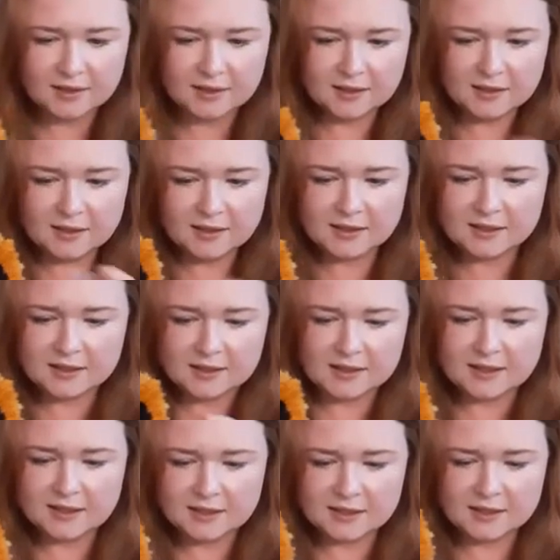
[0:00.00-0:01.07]
And
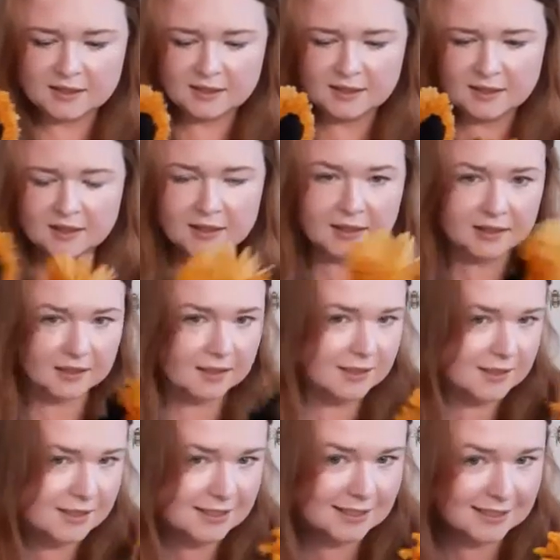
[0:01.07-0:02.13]
I
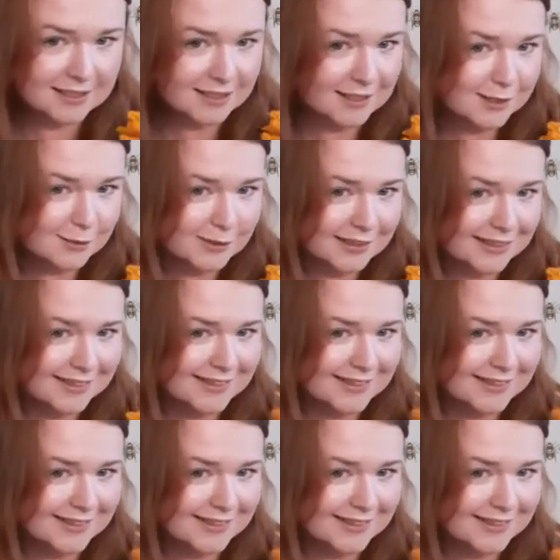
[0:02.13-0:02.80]
didn't need anyone.